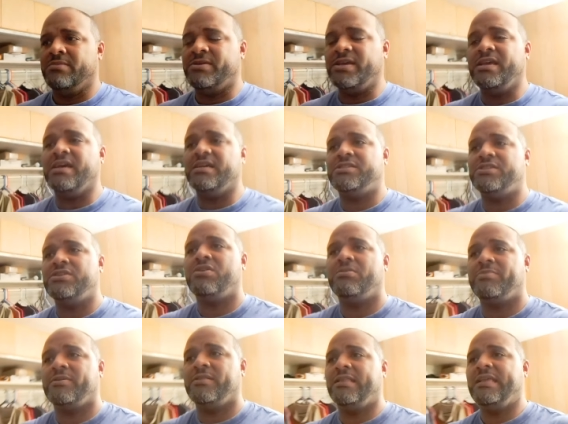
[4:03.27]
because you
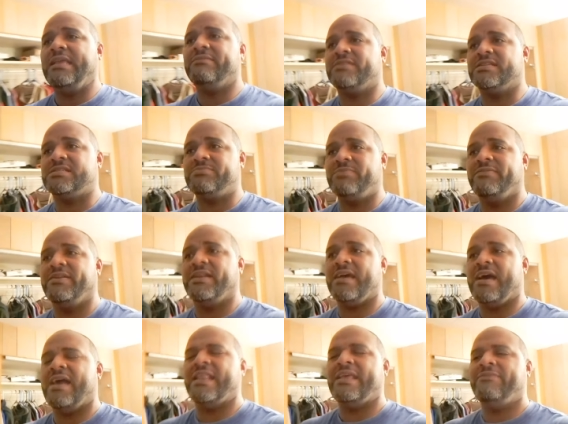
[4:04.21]
don't believe the Spirit of
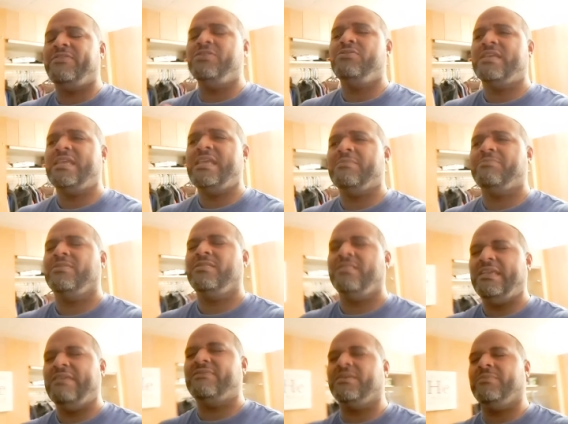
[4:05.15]
God, if you can't
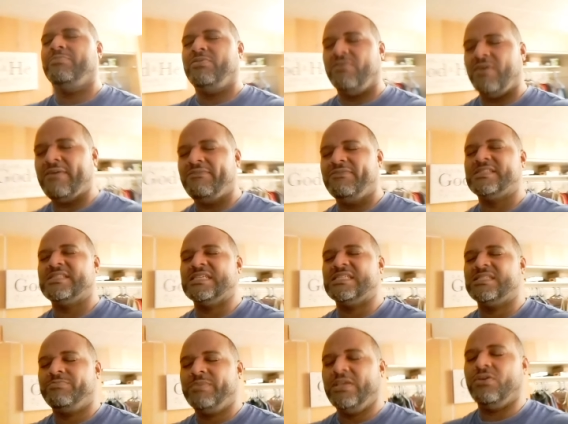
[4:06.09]
believe the prophets
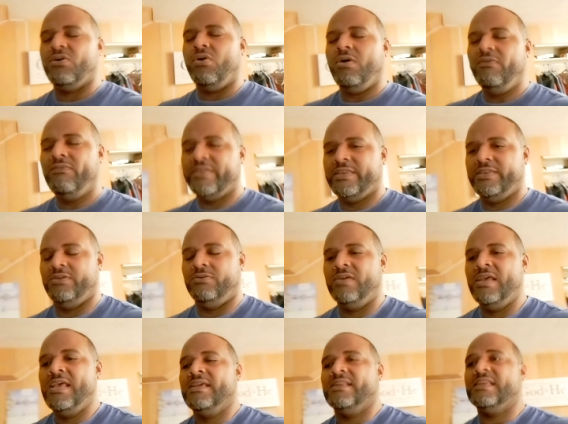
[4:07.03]
that speak over you,